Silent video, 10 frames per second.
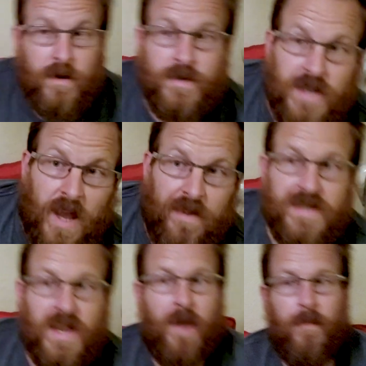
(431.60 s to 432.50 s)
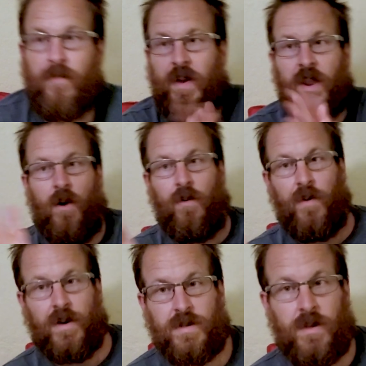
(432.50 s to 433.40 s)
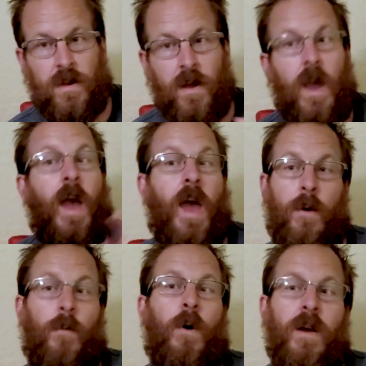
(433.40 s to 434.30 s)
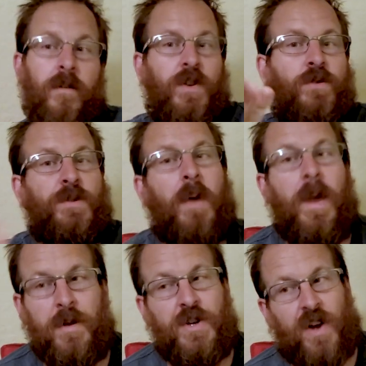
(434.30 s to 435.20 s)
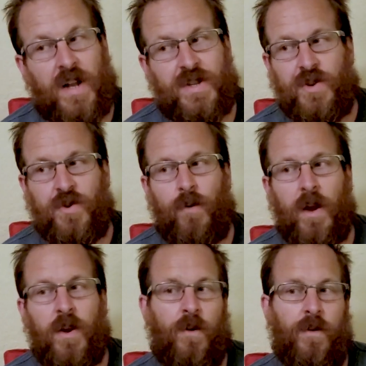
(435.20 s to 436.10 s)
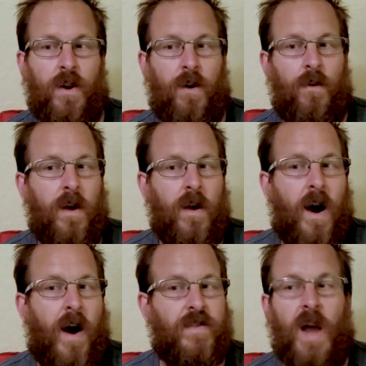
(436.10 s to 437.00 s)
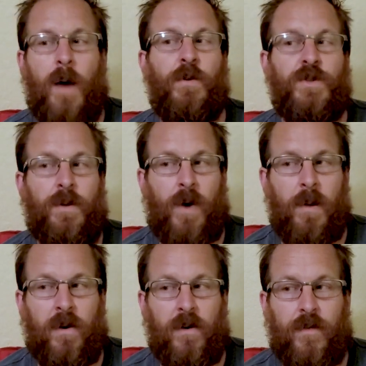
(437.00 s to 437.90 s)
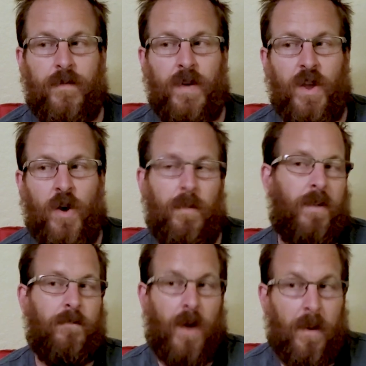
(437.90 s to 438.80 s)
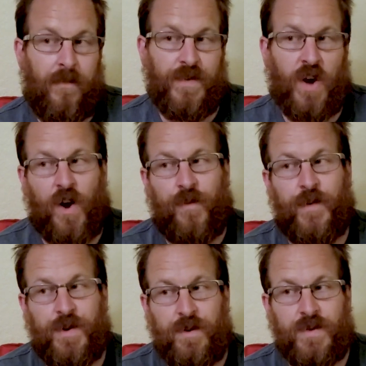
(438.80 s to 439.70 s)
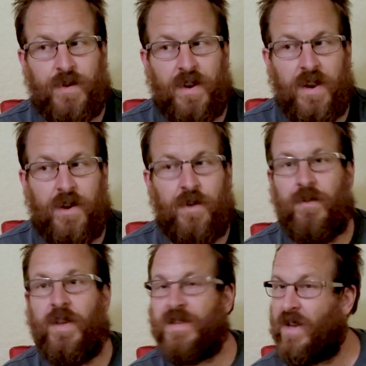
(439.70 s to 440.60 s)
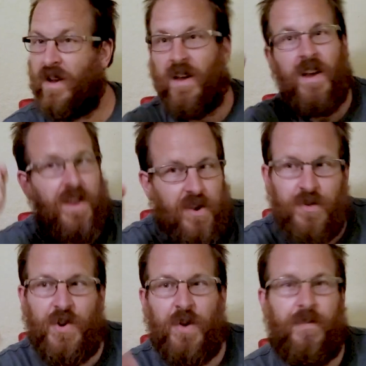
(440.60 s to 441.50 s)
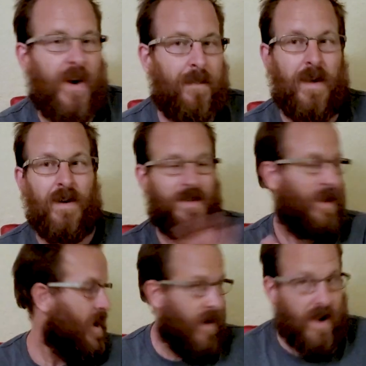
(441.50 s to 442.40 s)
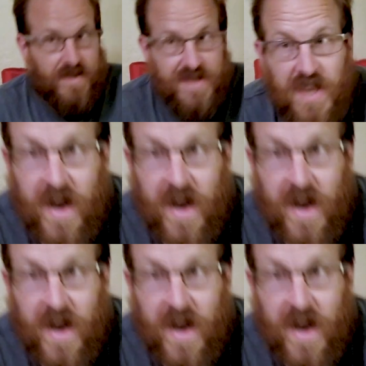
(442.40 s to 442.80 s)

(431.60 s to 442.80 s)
see how this camera video looks. And we'll even do some image shots too. I know, you know, I'm using it primarily for video, but I'm a photographer too, so I need to do these YouTube thumbnails. All right, see you